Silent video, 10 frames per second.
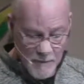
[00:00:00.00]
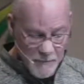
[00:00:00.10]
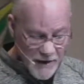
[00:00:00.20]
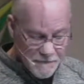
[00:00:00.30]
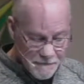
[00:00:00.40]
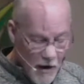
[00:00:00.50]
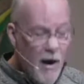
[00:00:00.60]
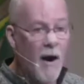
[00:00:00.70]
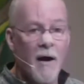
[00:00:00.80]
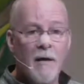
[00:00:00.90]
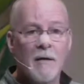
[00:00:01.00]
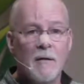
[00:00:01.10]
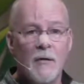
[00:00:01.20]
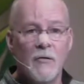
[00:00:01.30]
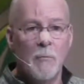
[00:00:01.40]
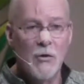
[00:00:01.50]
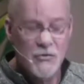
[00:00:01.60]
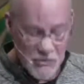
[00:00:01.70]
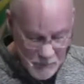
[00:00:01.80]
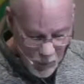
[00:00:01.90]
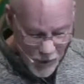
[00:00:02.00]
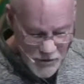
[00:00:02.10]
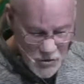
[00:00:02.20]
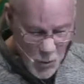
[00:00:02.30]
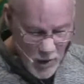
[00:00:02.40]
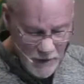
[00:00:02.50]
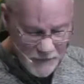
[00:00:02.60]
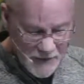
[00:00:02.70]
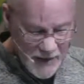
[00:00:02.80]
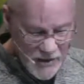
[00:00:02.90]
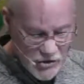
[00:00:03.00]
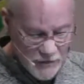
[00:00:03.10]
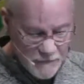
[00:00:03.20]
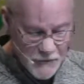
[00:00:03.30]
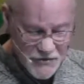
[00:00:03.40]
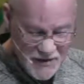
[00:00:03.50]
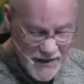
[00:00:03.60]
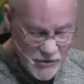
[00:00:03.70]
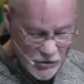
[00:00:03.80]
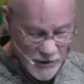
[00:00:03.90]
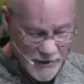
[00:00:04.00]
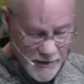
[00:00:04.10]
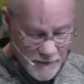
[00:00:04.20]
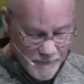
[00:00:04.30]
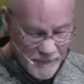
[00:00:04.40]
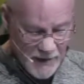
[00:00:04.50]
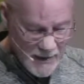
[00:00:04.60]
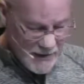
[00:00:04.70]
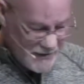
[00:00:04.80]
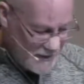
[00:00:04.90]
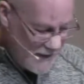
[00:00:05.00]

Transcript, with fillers: By far, the most important qualification for sainthood is in the